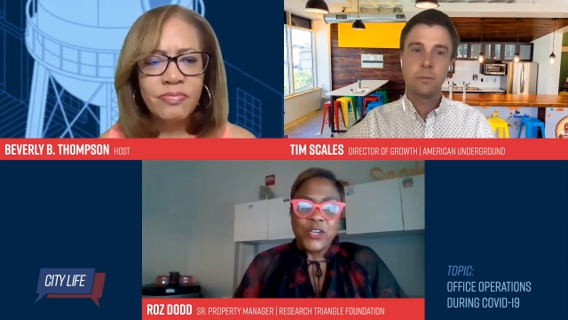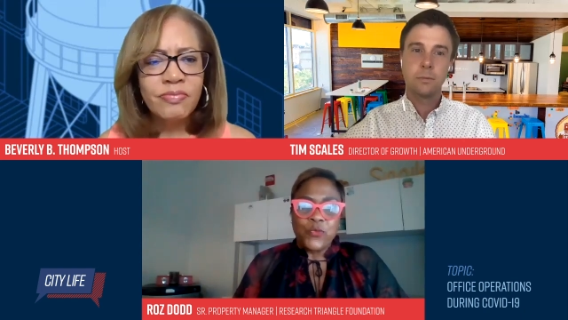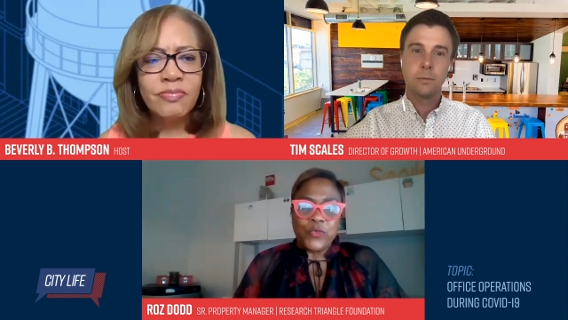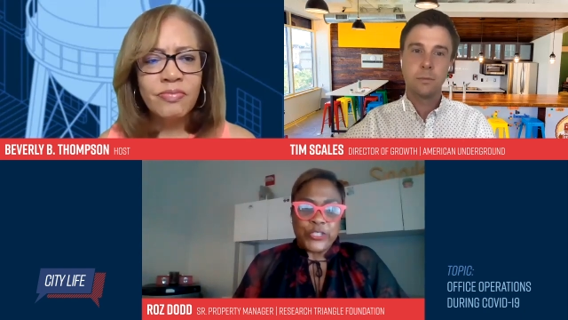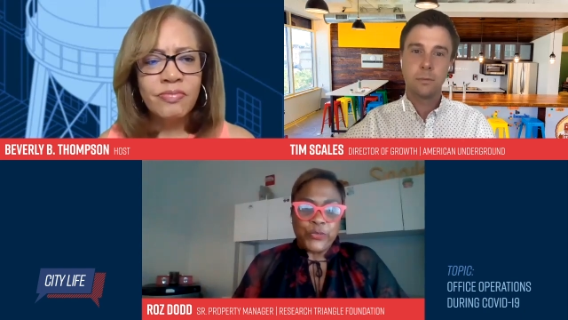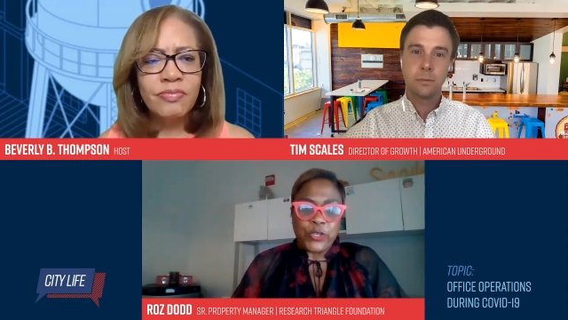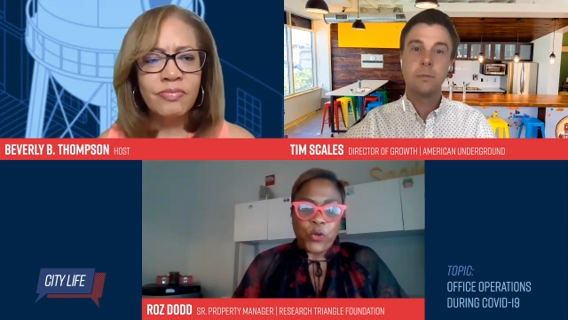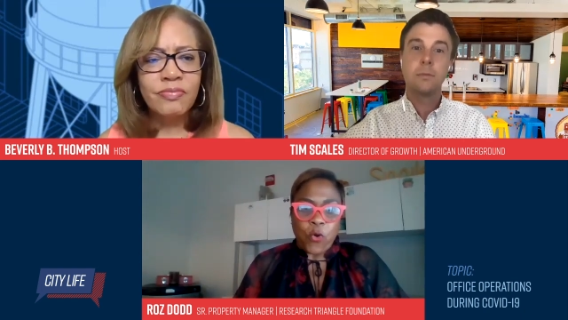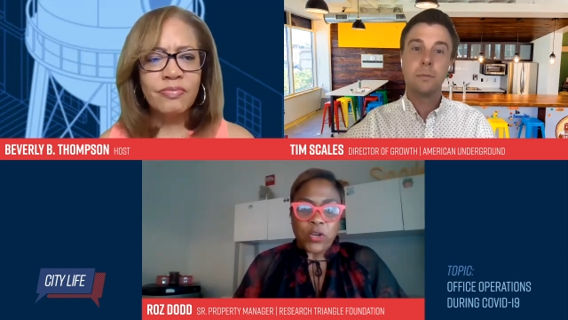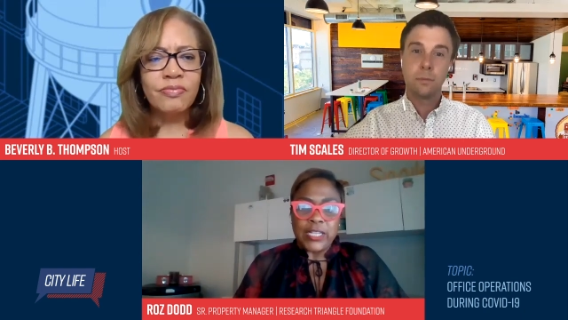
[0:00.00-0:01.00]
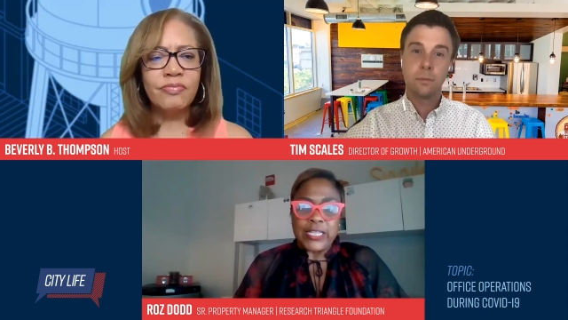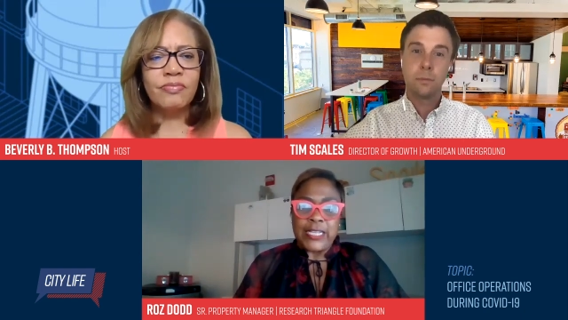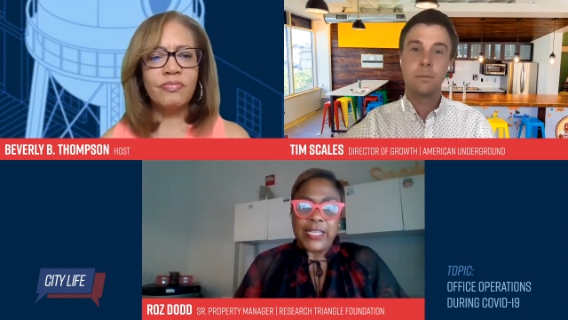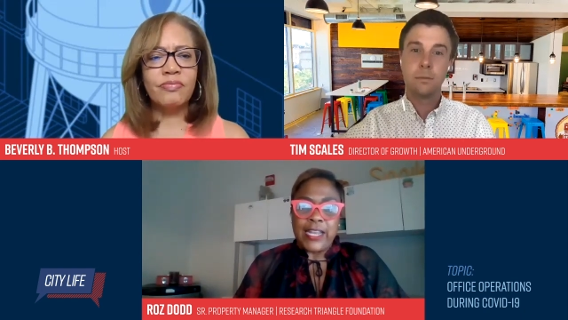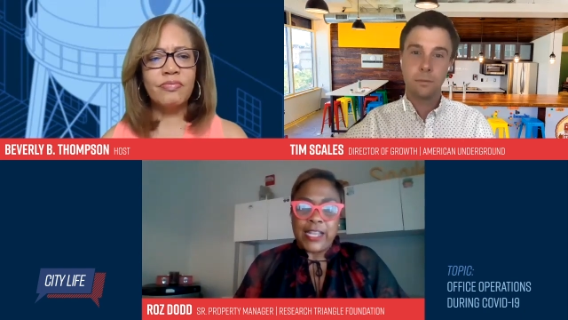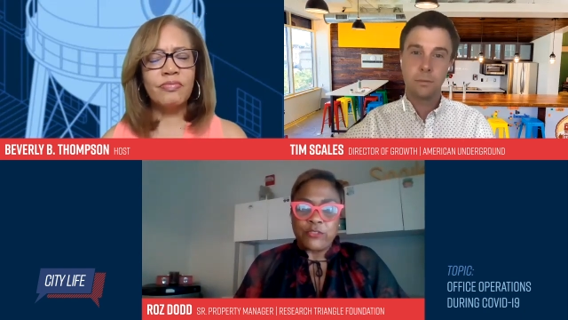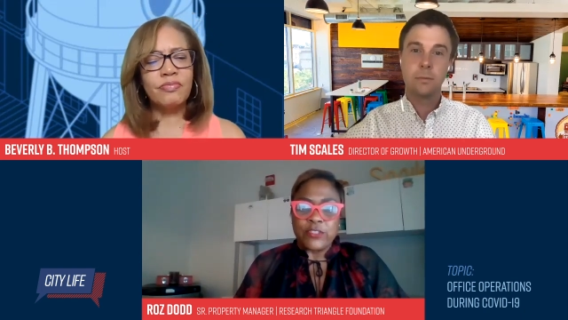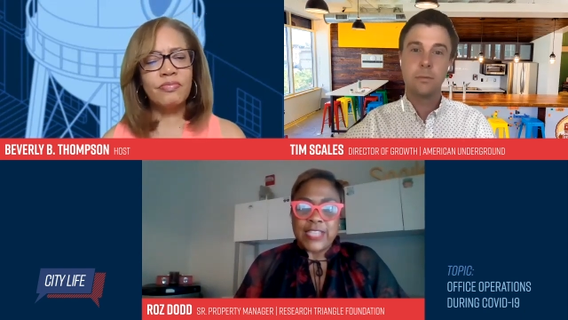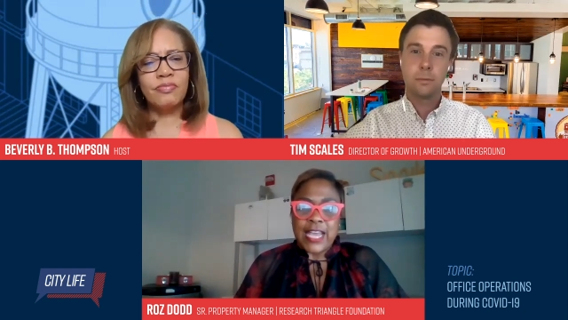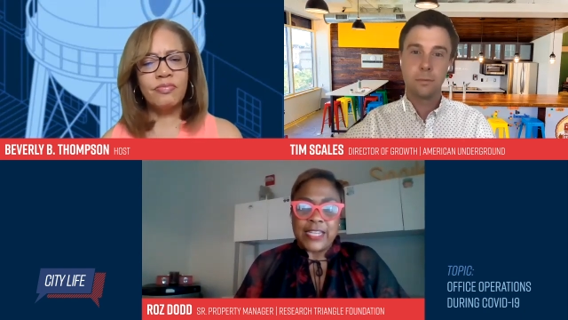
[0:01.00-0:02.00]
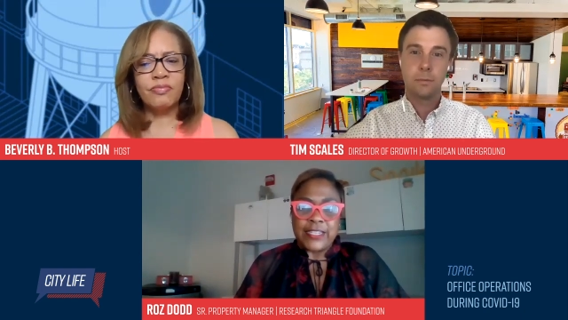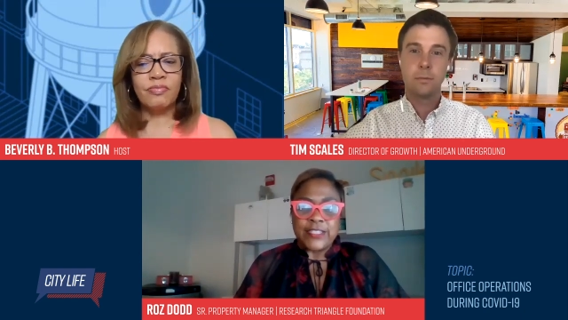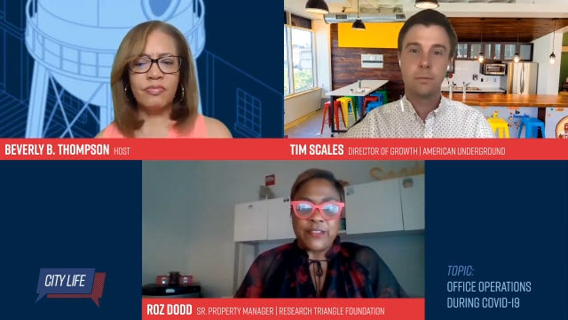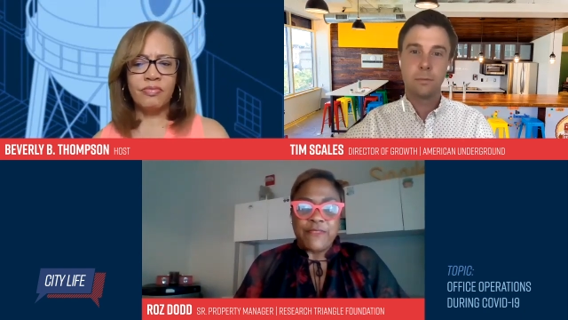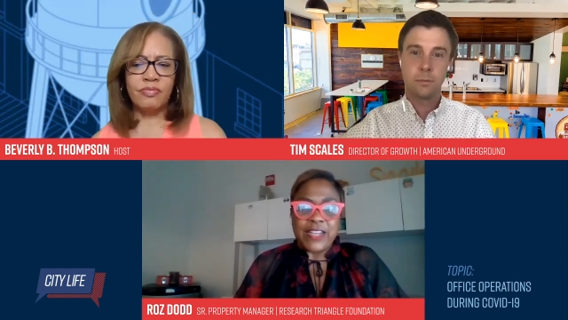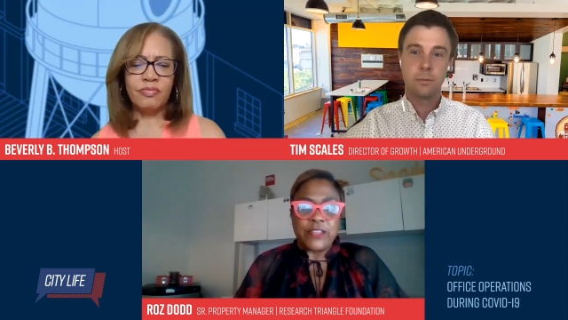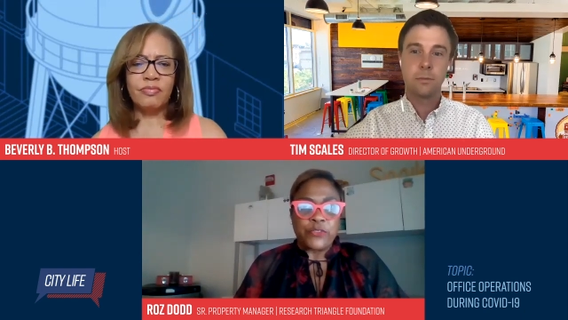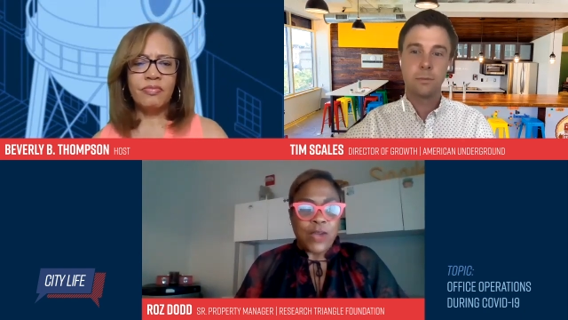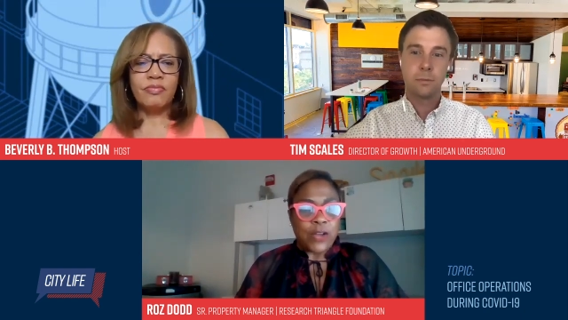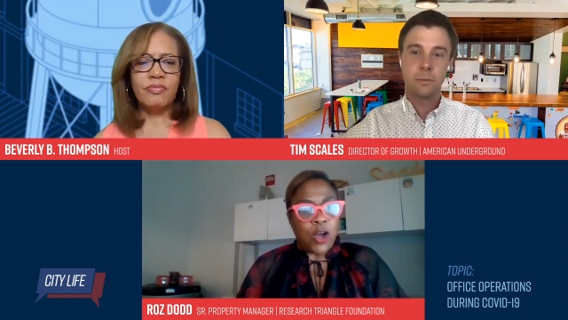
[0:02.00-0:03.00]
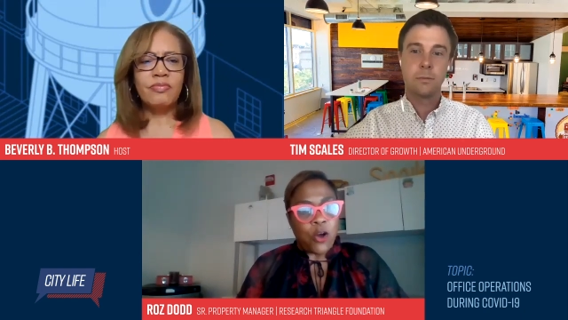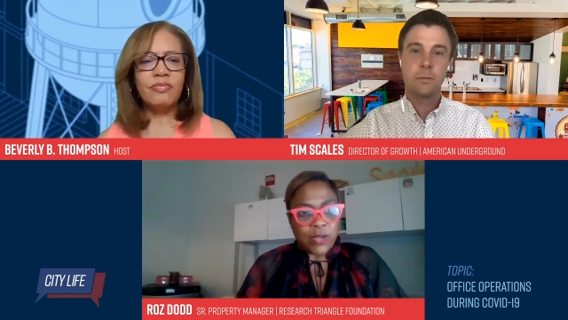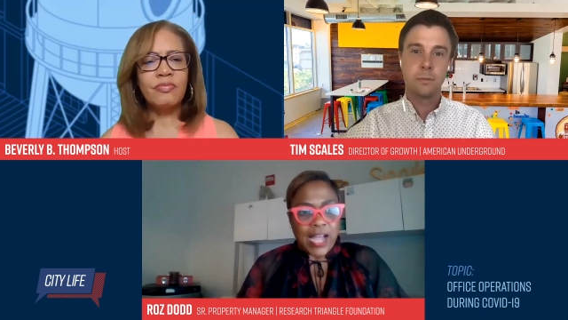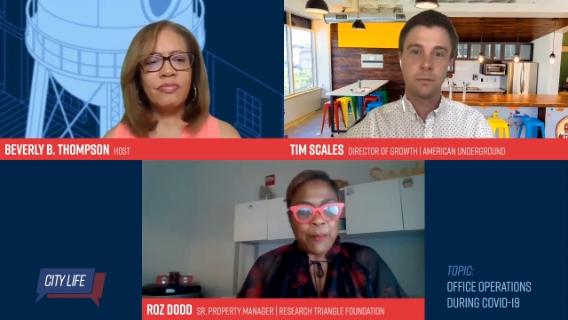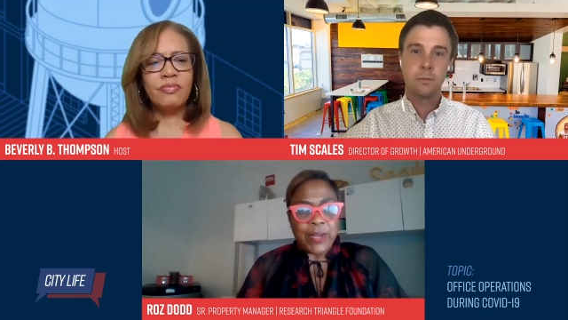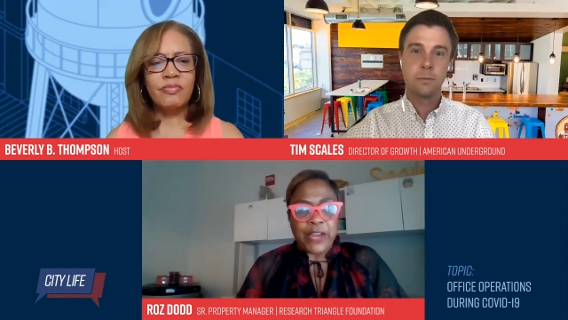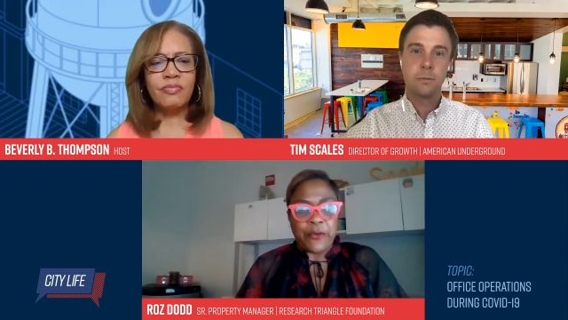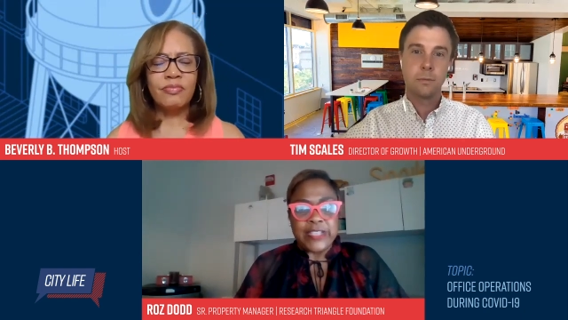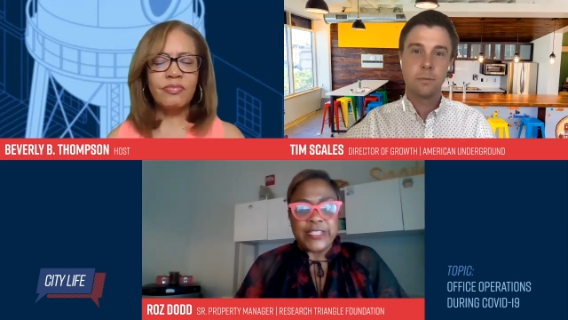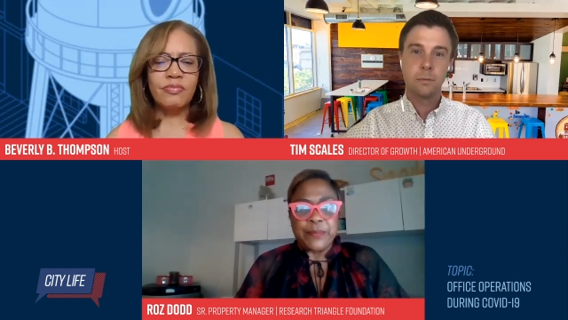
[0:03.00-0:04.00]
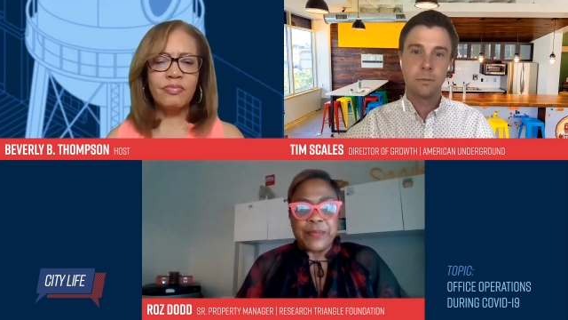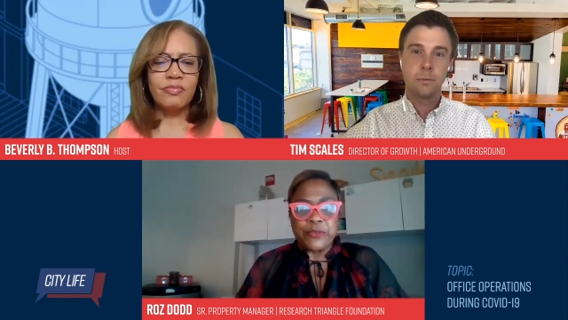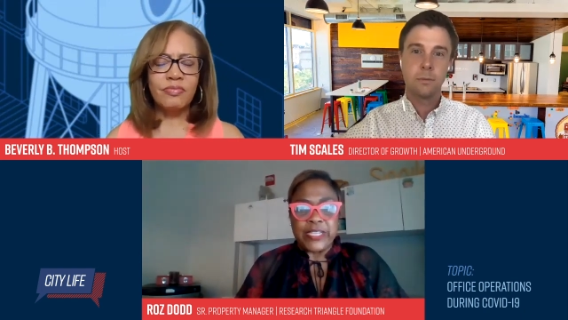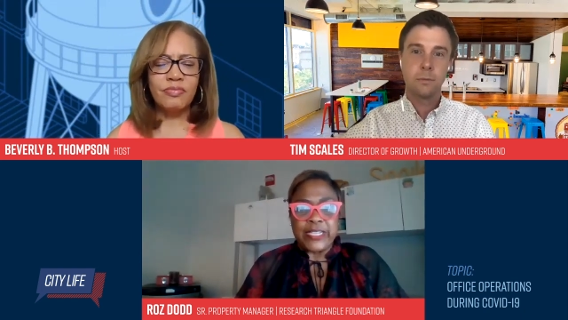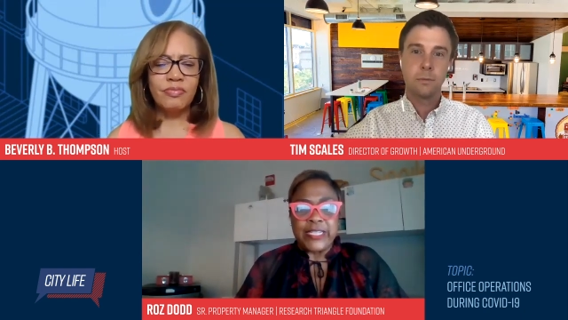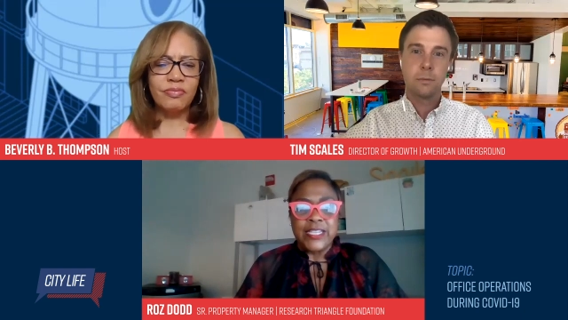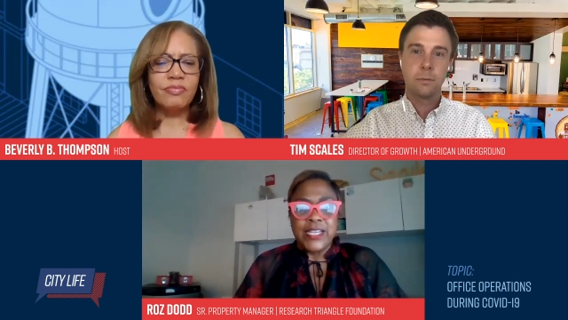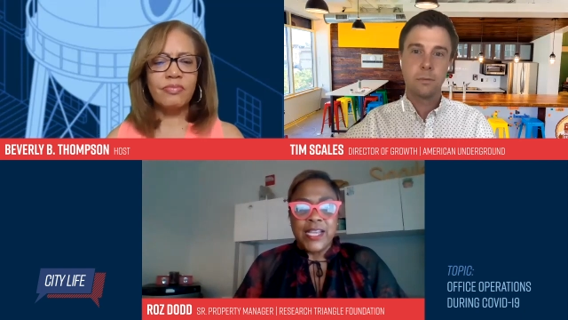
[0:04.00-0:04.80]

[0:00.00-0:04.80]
Speaker 1: We're doing quarterly electrostatic disinfecting throughout all common areas in the building.